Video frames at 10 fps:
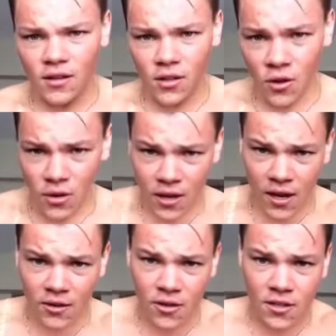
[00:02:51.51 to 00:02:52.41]
total
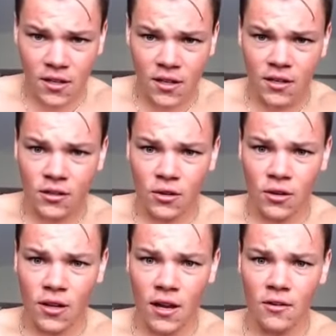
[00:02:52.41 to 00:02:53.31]
calories in,
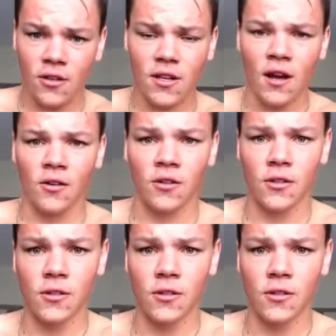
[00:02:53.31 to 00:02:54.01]
total calories out.